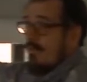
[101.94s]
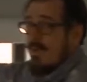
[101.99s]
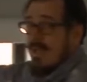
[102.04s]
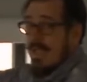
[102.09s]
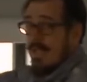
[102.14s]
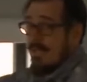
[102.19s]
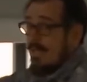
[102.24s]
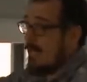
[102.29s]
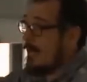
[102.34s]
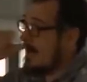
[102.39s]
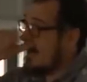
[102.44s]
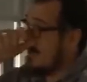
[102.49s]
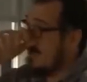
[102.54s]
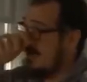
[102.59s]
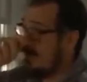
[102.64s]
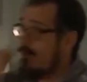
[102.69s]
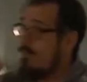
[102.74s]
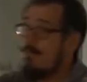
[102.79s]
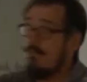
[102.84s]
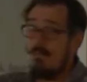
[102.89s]
to red,
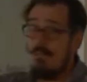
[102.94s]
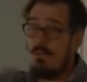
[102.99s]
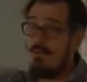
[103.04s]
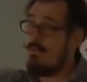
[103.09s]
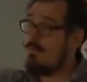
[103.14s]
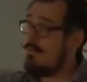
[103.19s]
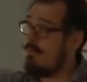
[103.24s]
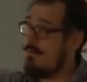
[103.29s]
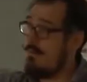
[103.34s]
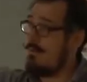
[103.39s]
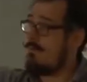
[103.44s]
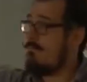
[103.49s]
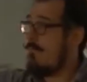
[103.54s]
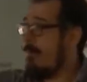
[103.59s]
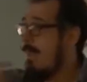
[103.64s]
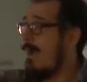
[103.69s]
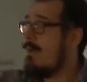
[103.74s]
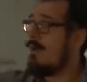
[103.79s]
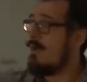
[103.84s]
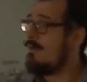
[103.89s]
your
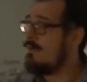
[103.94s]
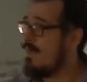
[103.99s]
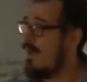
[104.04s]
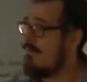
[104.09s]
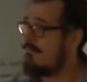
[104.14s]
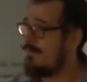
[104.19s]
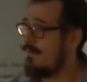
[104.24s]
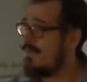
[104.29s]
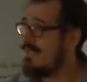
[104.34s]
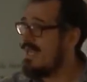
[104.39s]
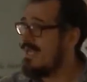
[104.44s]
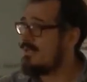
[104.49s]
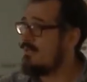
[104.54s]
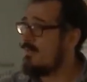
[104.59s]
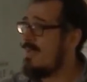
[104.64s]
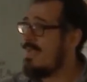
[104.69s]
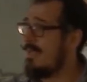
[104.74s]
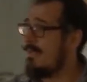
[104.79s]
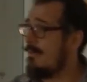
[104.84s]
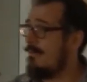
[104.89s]
power goes off till the
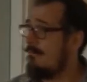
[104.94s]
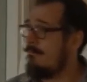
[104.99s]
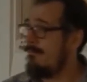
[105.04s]
next week.